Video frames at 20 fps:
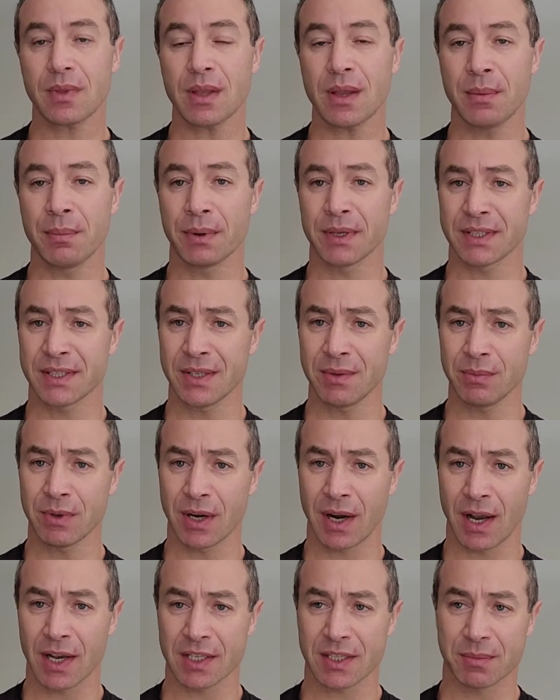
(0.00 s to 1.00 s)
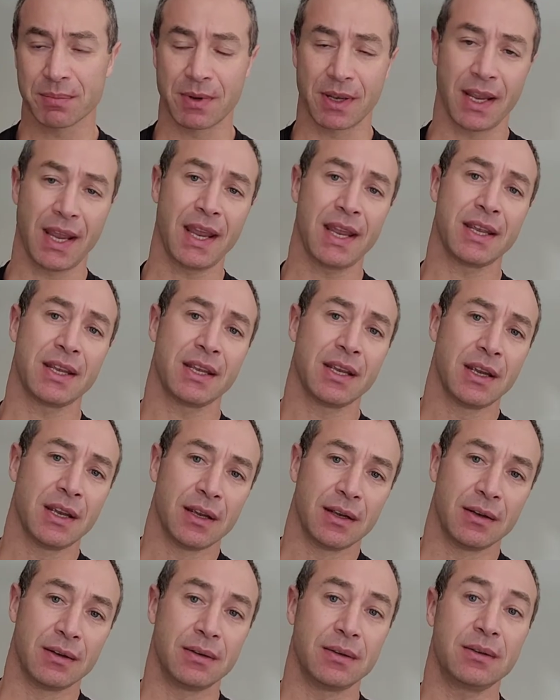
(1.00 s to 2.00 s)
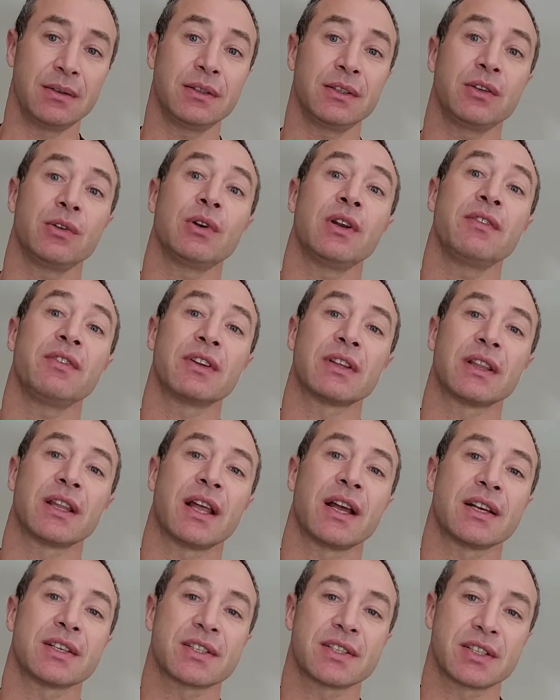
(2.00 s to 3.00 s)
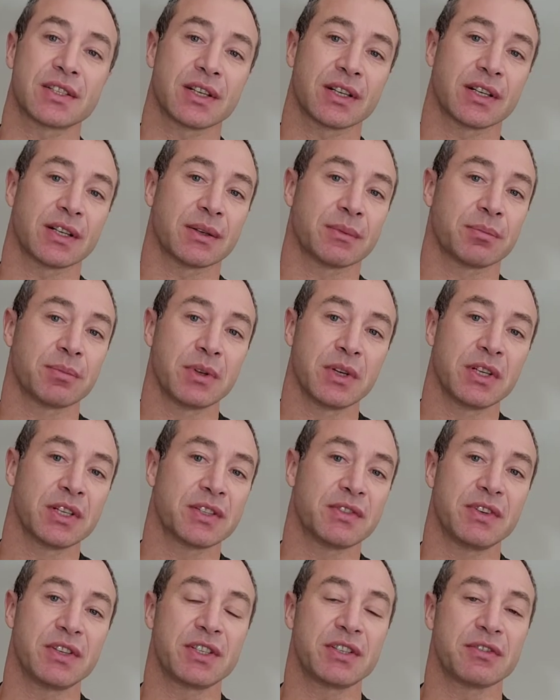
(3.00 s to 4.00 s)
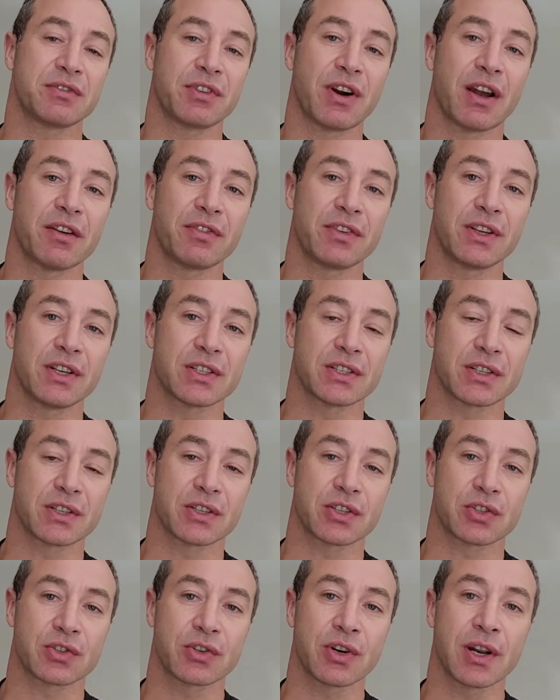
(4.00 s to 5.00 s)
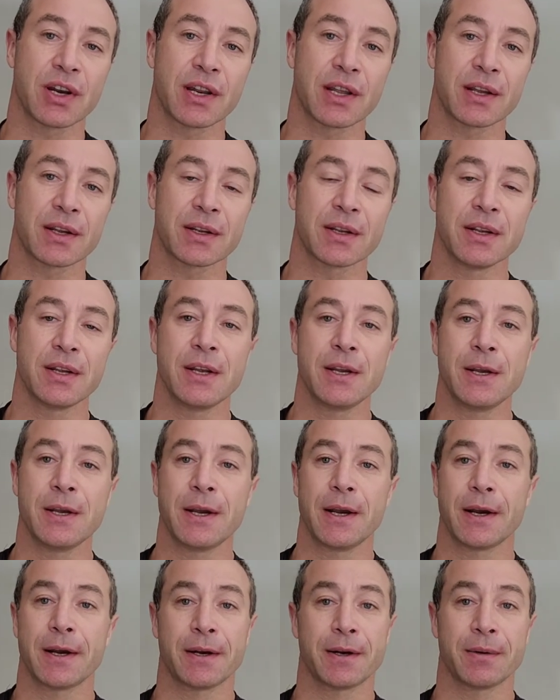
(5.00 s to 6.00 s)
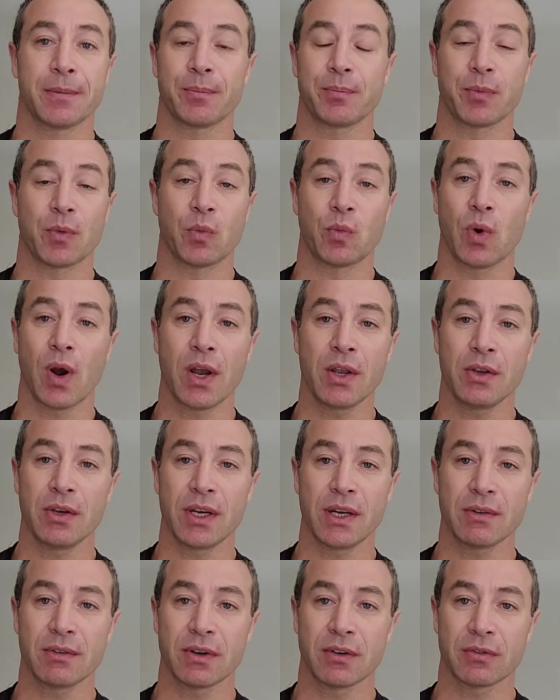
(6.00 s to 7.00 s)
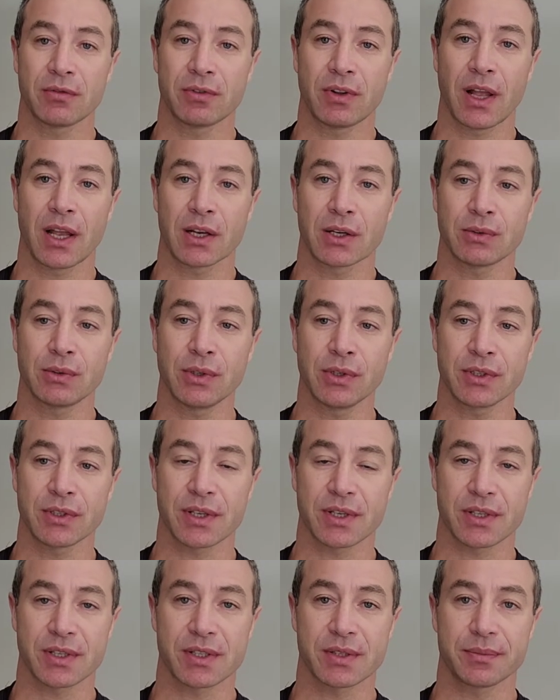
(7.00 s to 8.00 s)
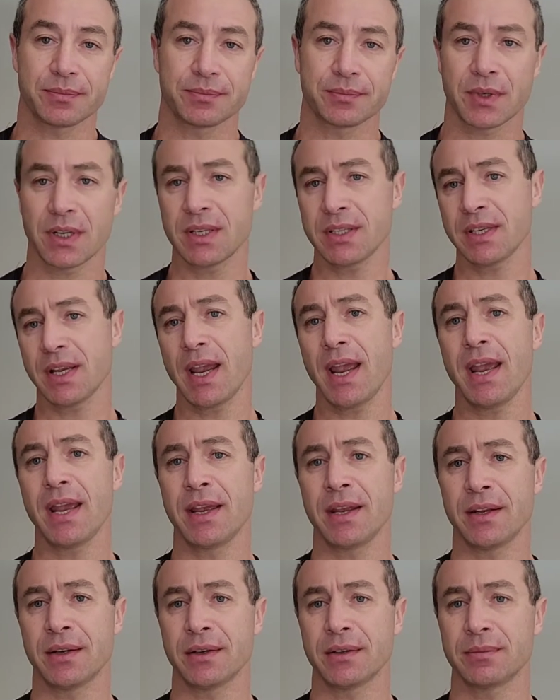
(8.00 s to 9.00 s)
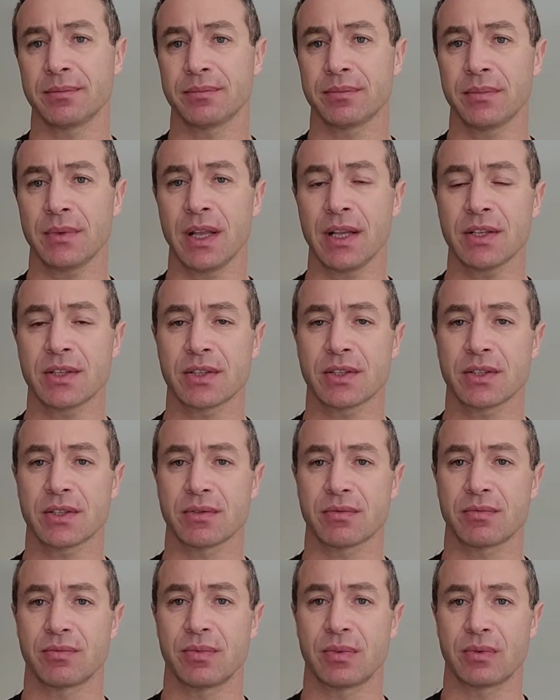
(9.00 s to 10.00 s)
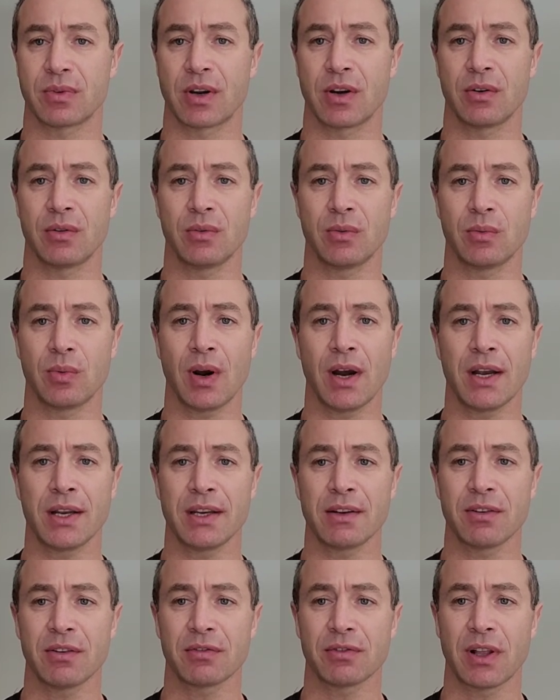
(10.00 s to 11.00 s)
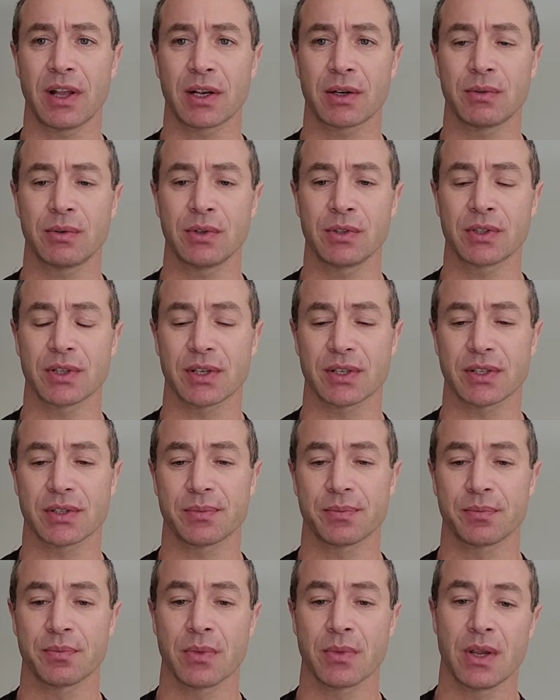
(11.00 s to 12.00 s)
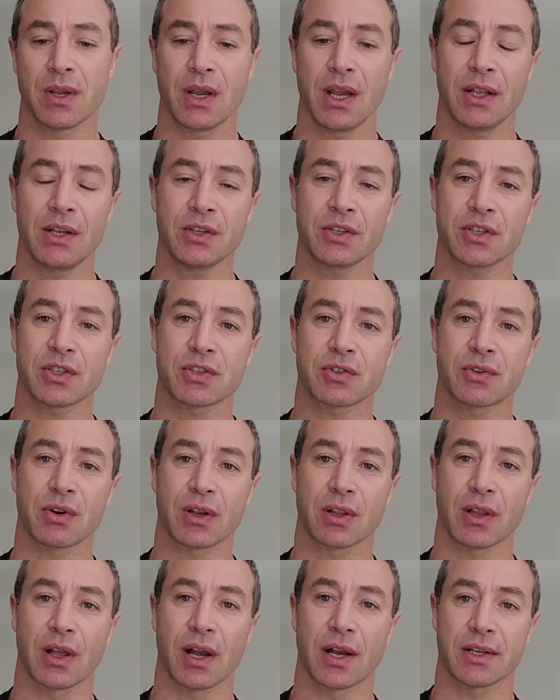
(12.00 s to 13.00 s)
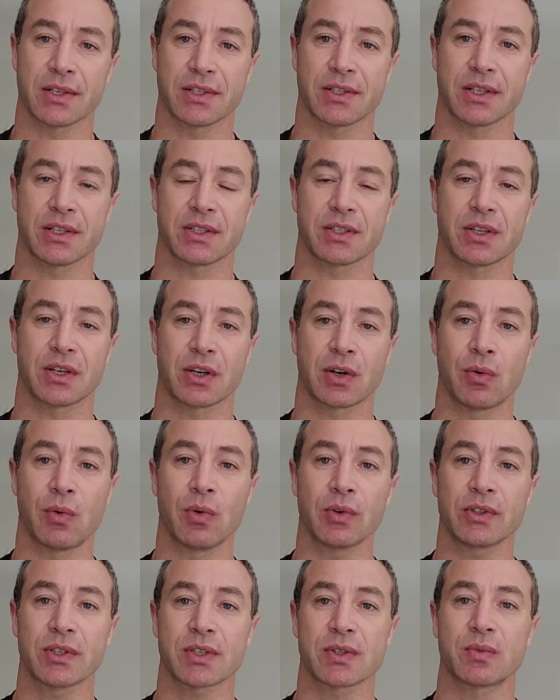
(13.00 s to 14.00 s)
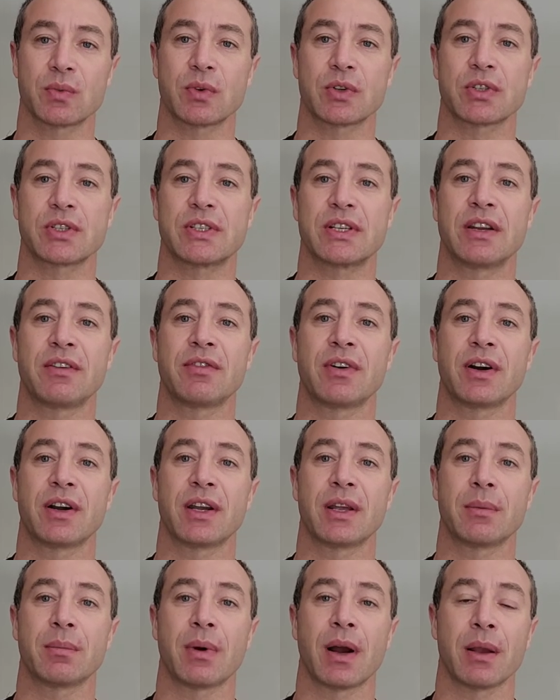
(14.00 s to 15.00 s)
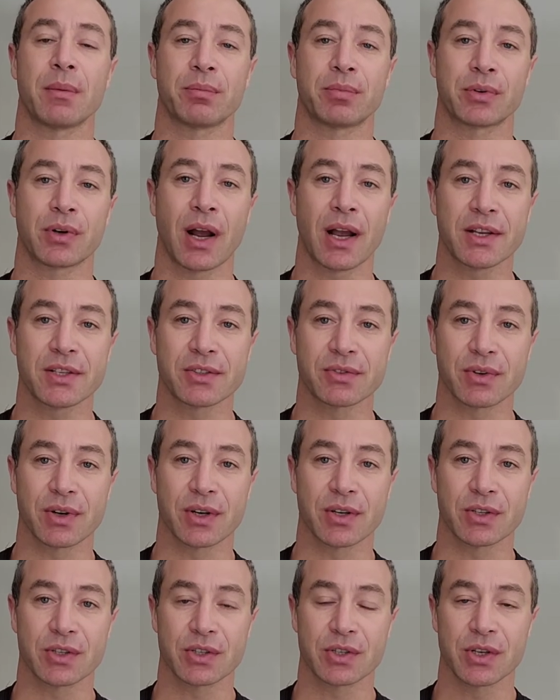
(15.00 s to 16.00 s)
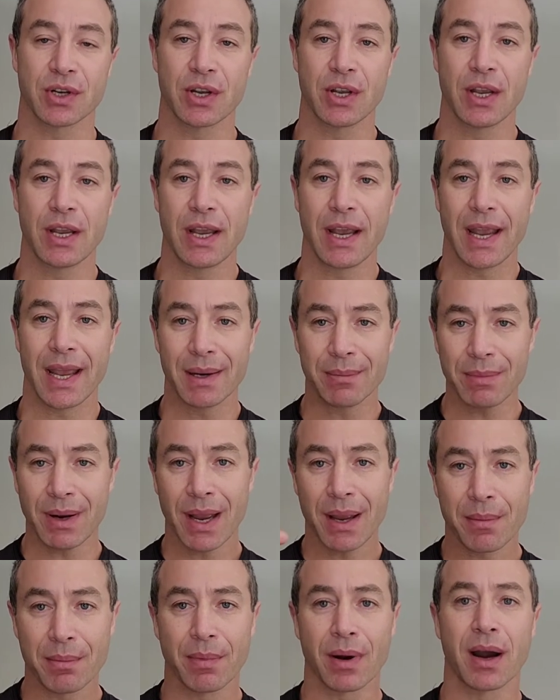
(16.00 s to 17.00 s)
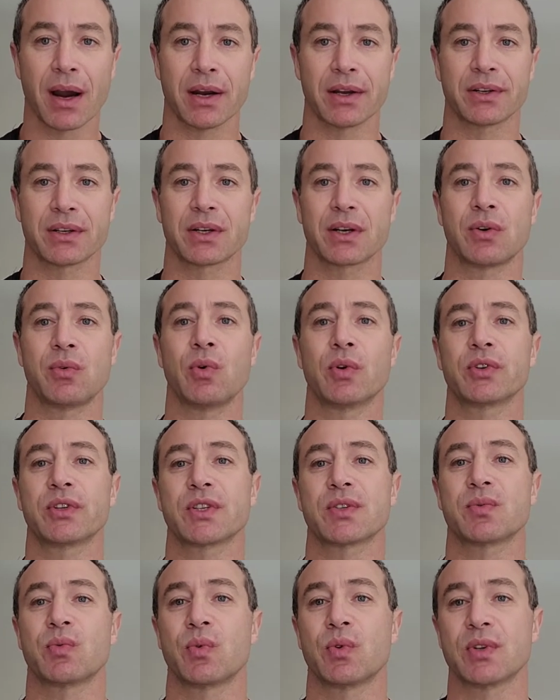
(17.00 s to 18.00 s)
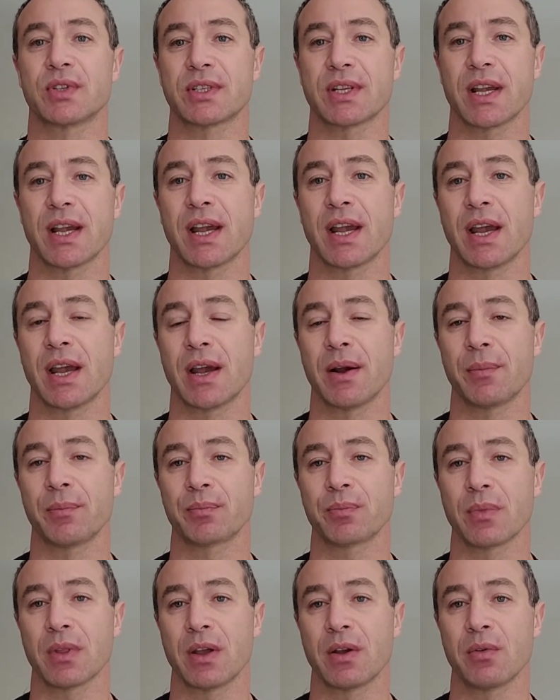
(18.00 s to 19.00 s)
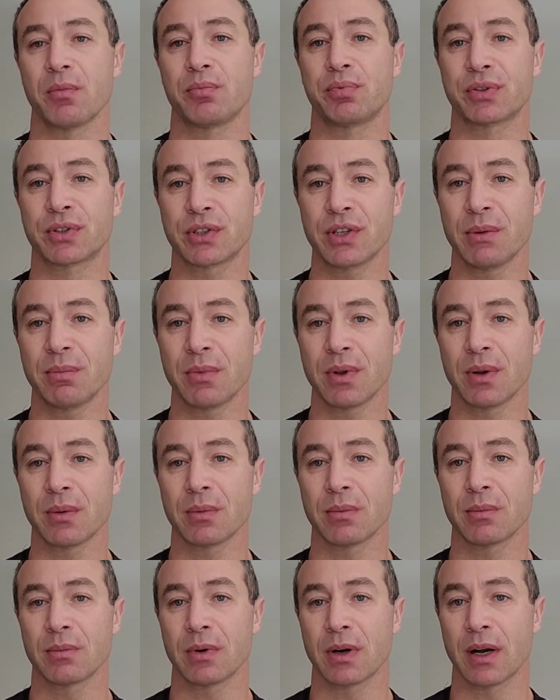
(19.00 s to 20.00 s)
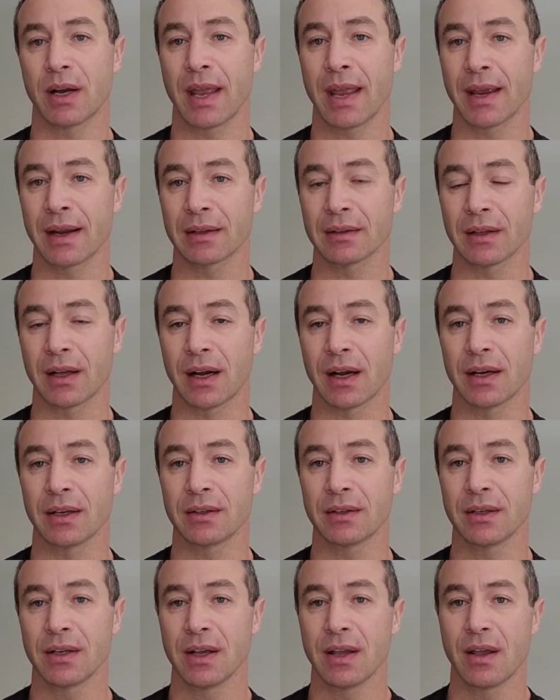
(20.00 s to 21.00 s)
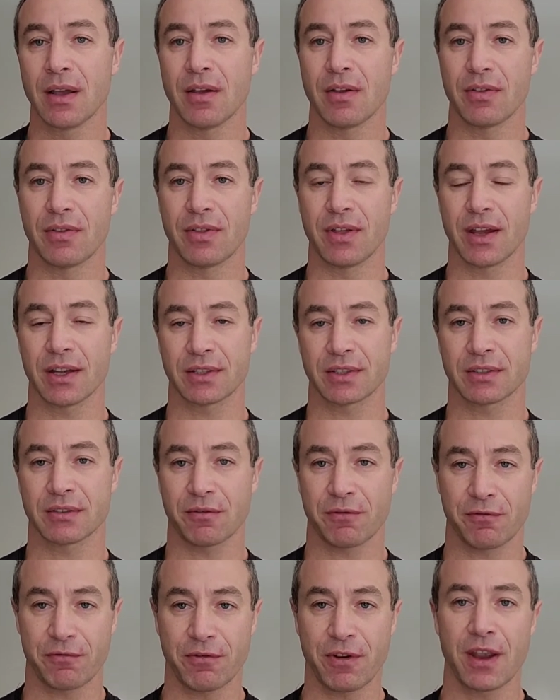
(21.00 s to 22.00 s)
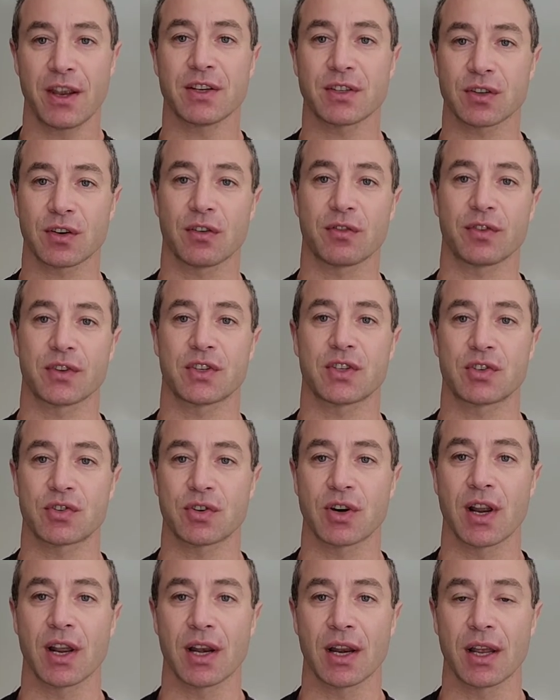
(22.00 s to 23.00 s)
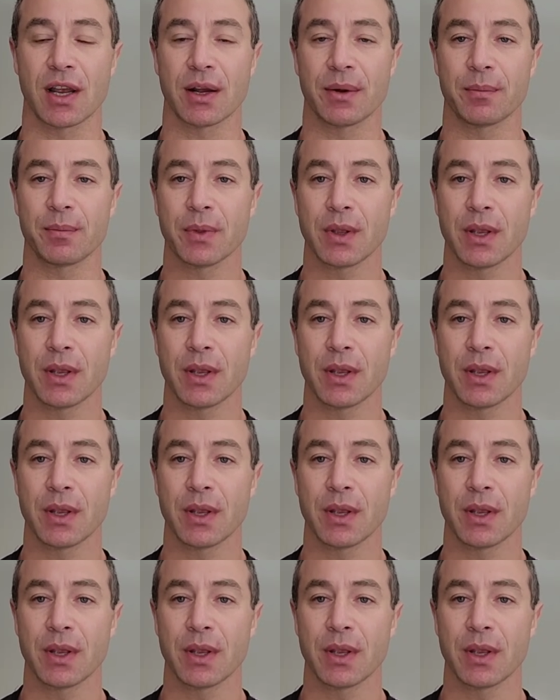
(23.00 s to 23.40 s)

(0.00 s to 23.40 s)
but someone asked me, hey, you live in the last 25 years in Australia, why you never fly Qantas? I say, hey, that's real. Why never fly Qantas? And I just realized that Qantas was never in my price range. In my mind, Qantas was a premium airline that faced off Australia.